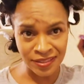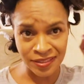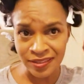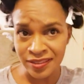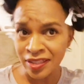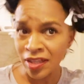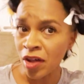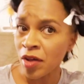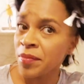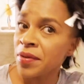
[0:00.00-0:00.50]
can
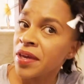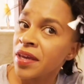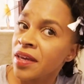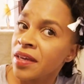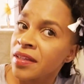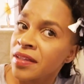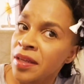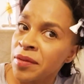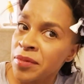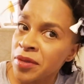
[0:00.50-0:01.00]
tell
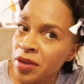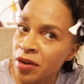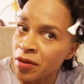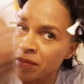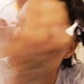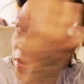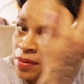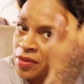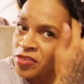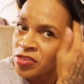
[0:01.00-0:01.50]
me, let me know.
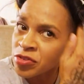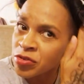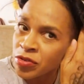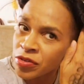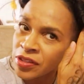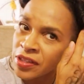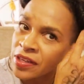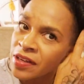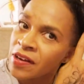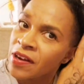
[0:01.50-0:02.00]
Maybe I should
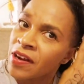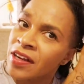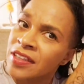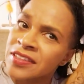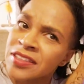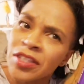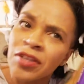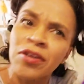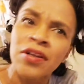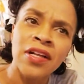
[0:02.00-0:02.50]
Google it, huh?
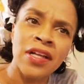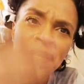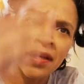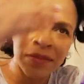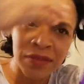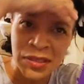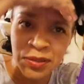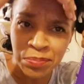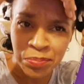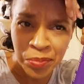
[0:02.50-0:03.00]
So
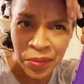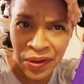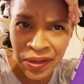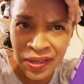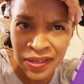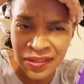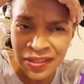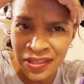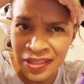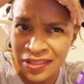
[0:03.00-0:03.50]
just
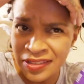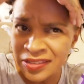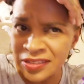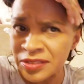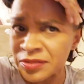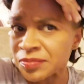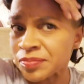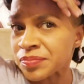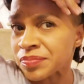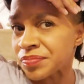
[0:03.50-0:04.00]
spraying
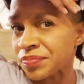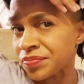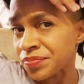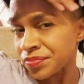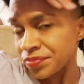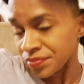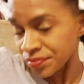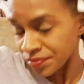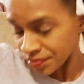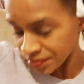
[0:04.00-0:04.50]
this.
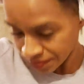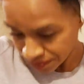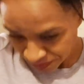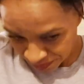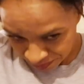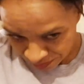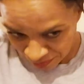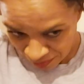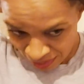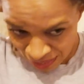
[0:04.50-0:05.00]

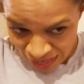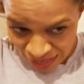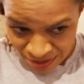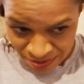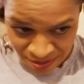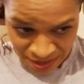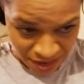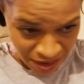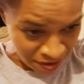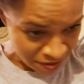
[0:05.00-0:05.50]

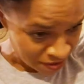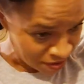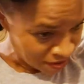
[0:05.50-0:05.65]
Now,